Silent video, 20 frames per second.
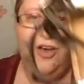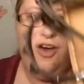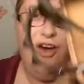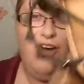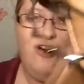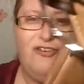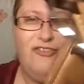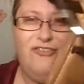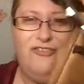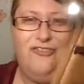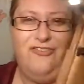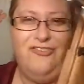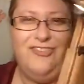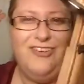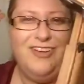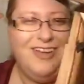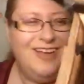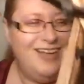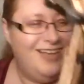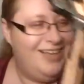off
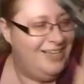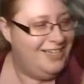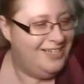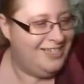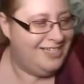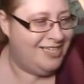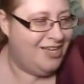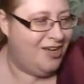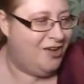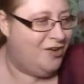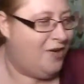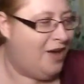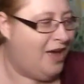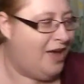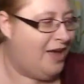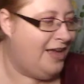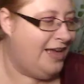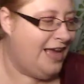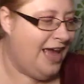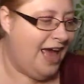so
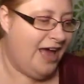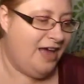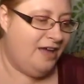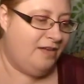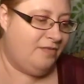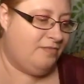uh, yeah